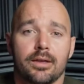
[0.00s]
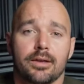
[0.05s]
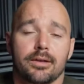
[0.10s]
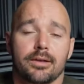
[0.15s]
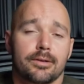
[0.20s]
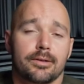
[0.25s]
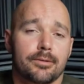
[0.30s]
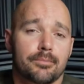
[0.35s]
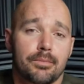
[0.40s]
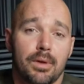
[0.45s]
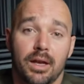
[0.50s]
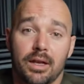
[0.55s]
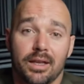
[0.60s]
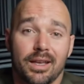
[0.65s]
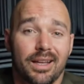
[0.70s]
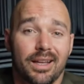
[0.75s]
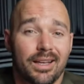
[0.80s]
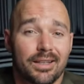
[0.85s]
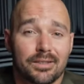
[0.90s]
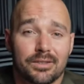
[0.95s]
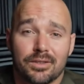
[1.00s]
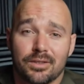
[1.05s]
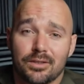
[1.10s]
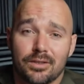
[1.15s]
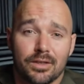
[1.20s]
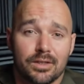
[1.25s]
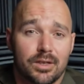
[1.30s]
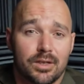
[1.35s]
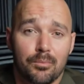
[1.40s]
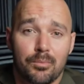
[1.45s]
um, and again and
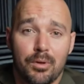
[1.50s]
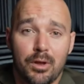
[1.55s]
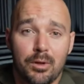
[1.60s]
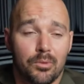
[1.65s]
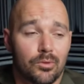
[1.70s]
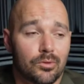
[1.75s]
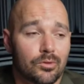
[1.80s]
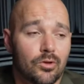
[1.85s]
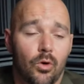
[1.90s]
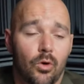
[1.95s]
to some people